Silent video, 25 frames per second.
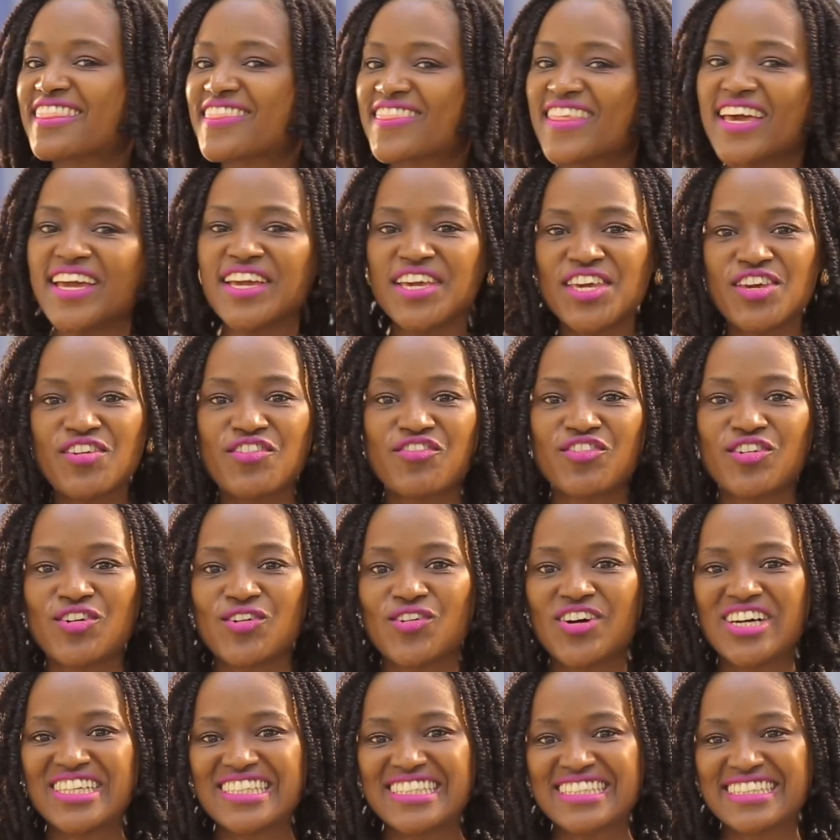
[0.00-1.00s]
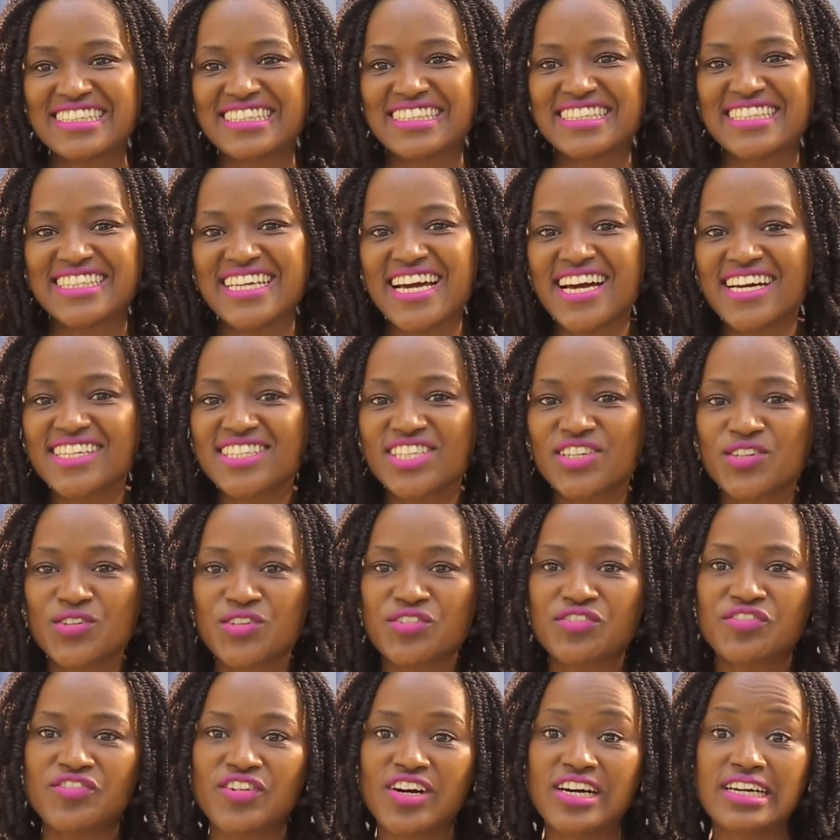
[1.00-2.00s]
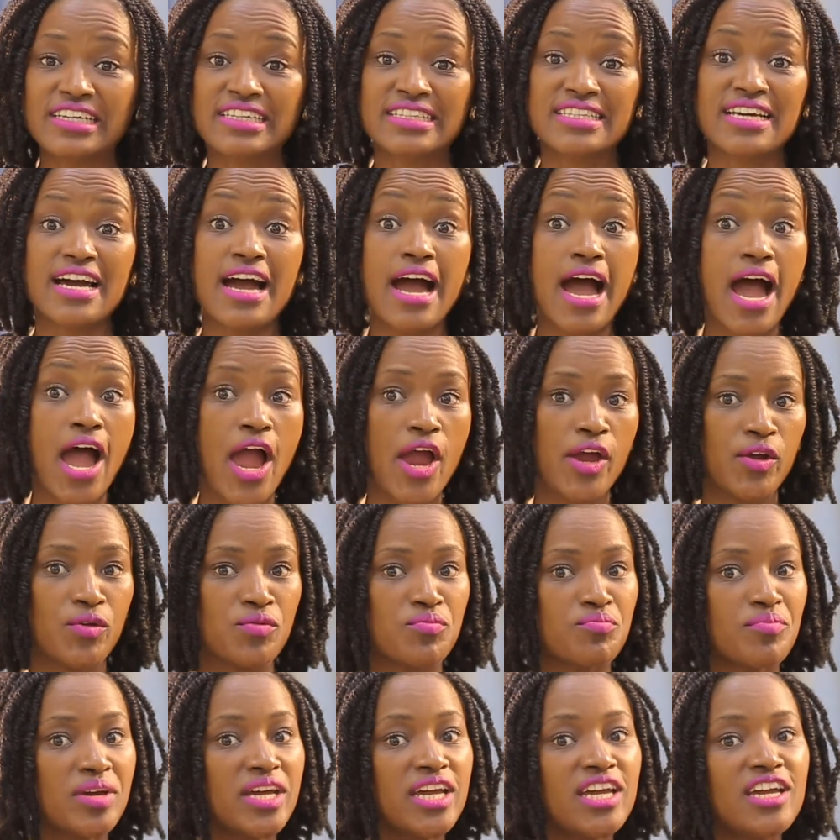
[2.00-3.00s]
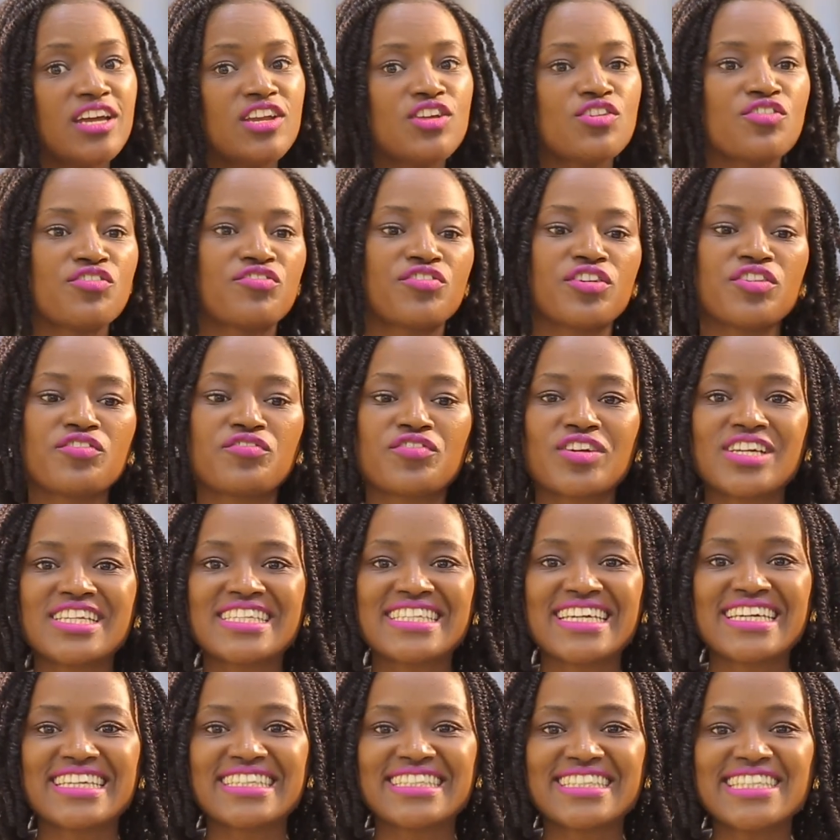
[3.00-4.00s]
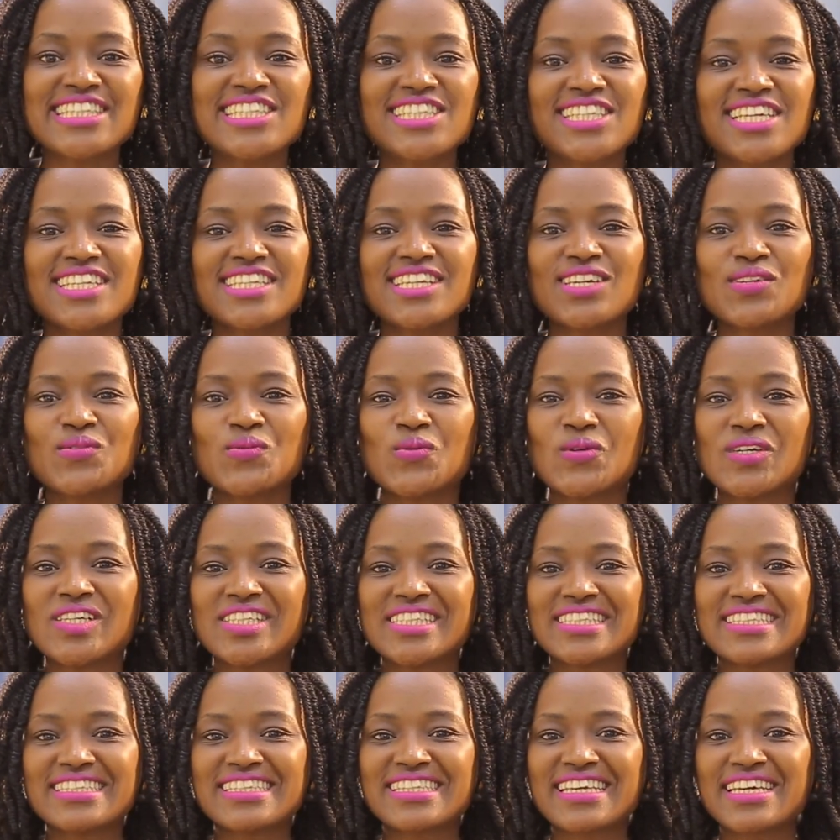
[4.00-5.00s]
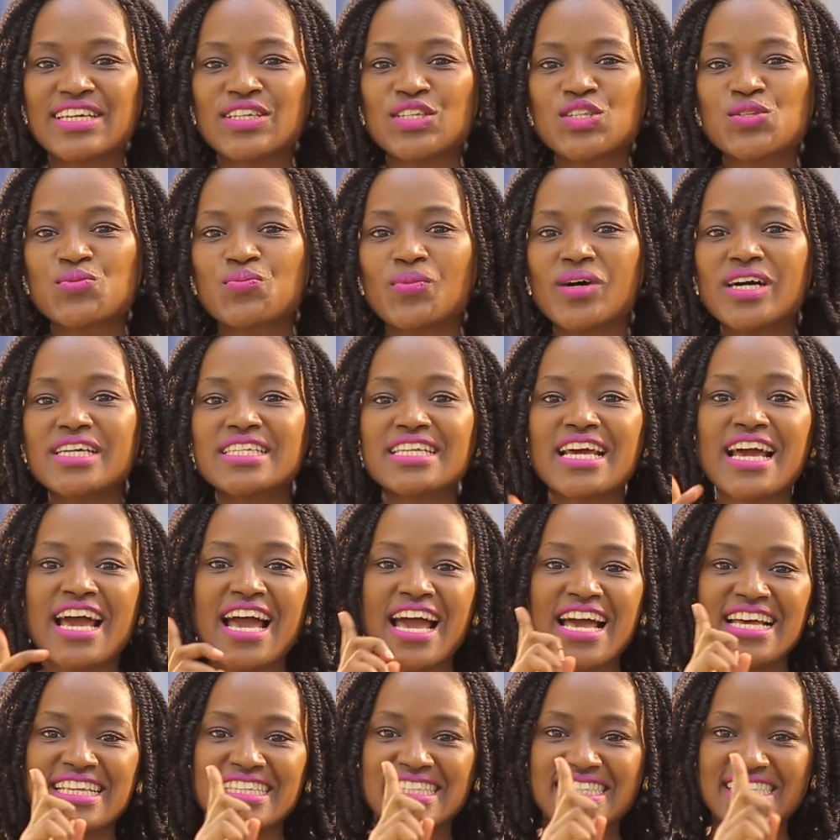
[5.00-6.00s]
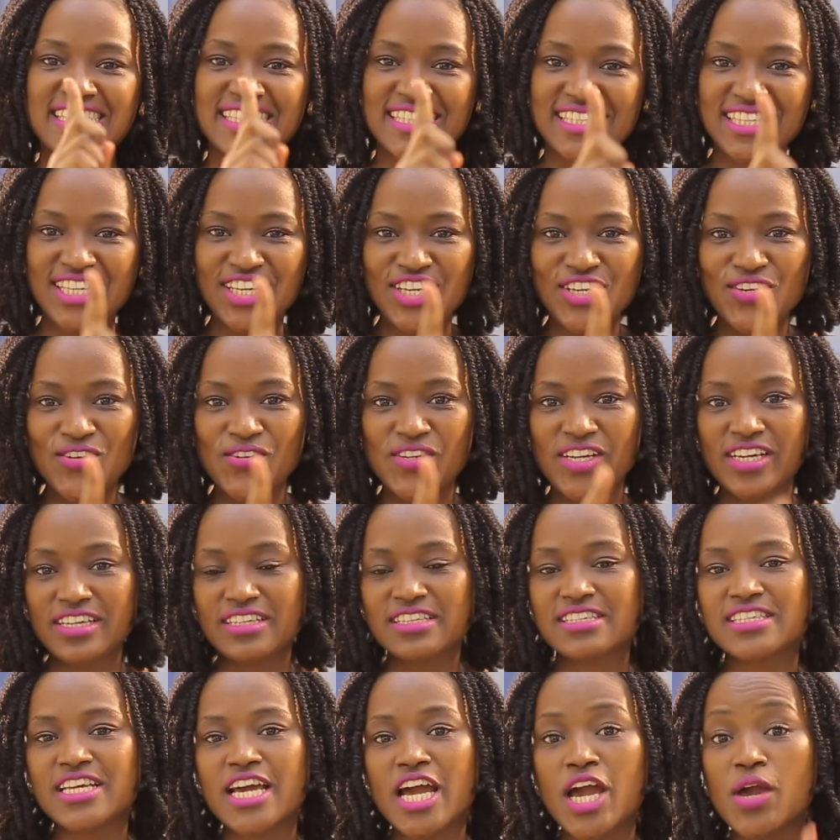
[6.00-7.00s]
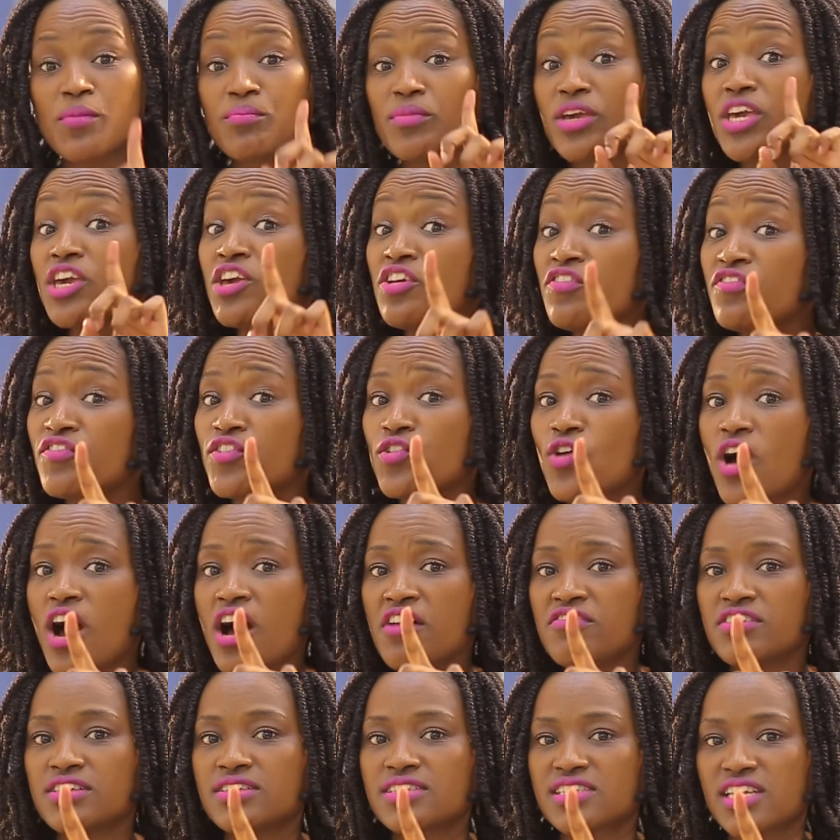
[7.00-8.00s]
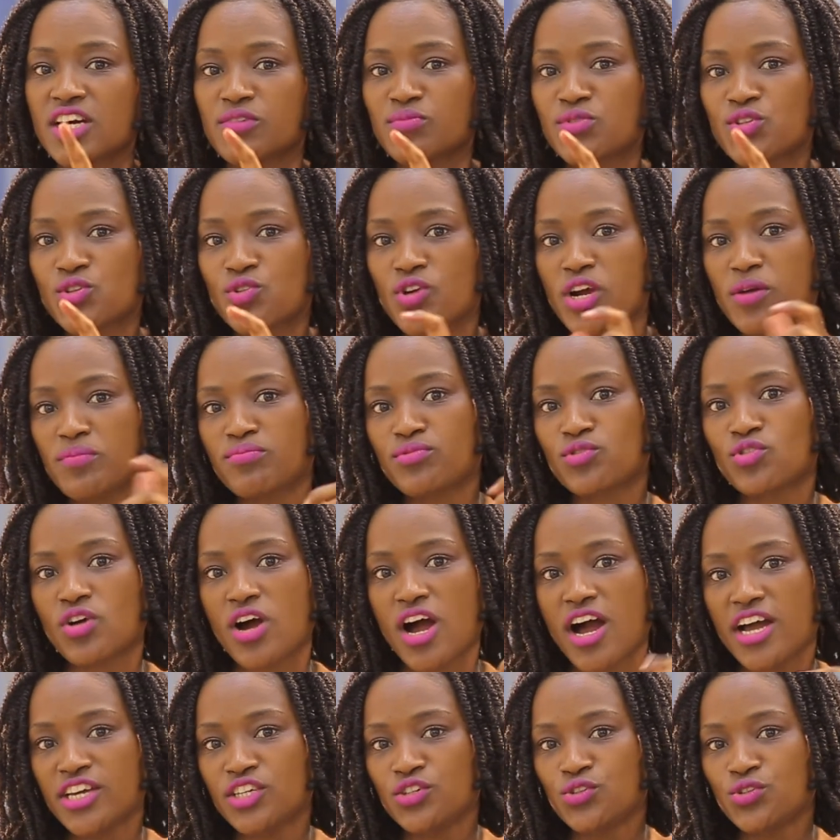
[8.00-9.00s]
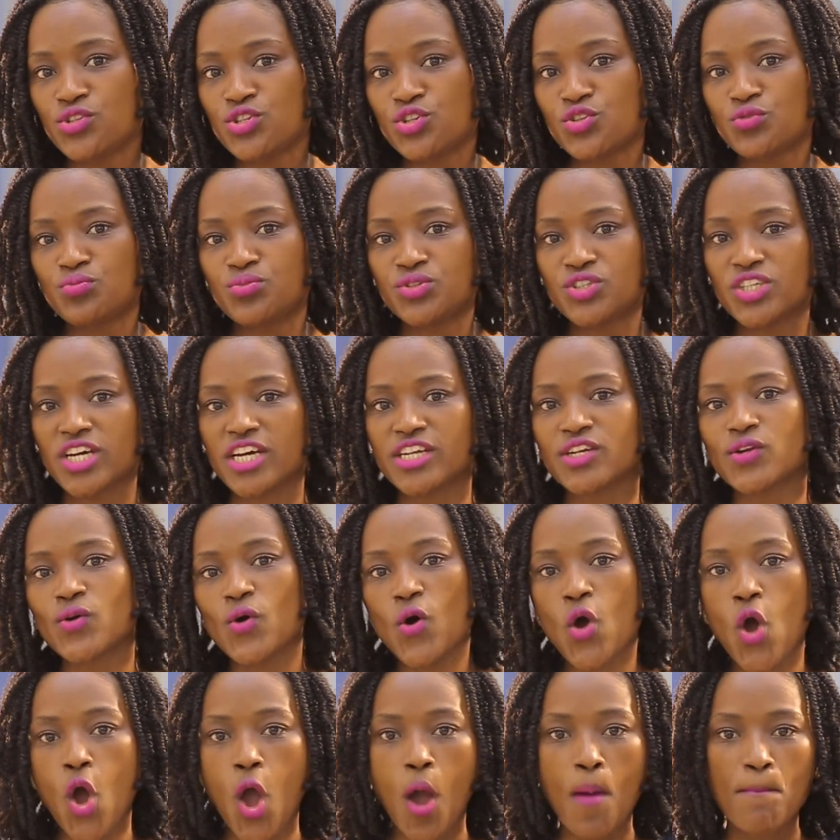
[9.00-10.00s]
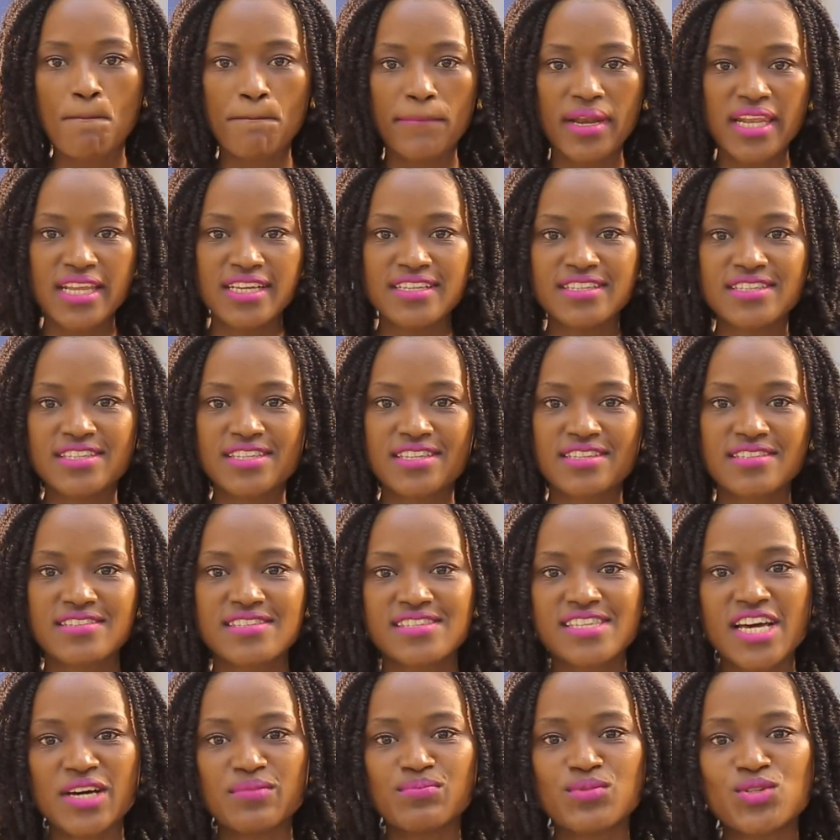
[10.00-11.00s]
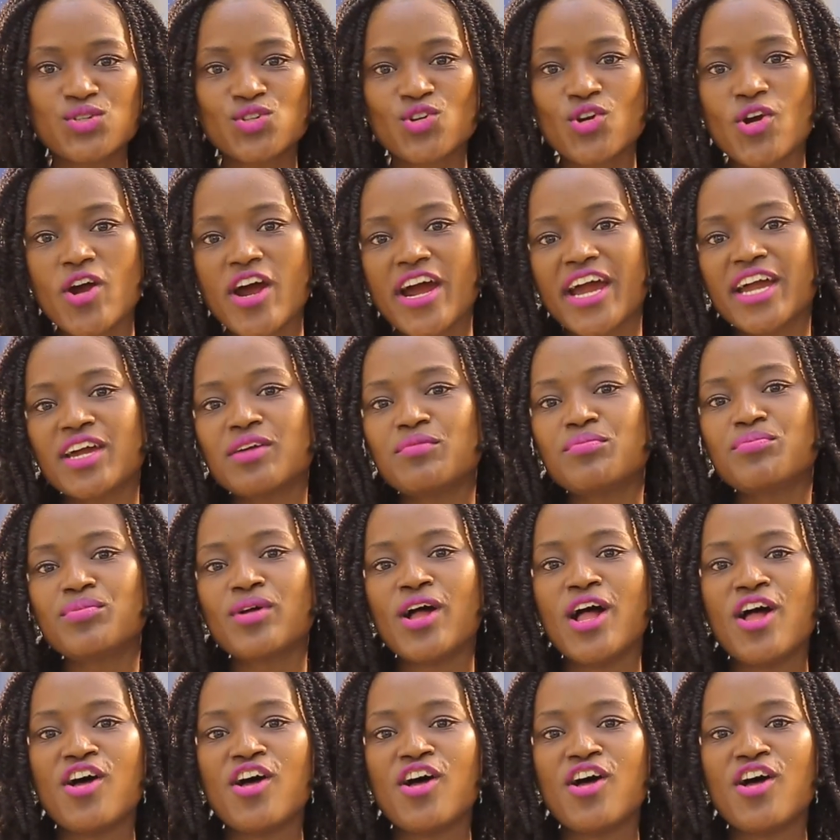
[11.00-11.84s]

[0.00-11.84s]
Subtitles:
Thank you for watching Dietary Factor. I remain your favorite dietitian and wellness expert. See you next time. If you haven't subscribed to our YouTube channel, please subscribe.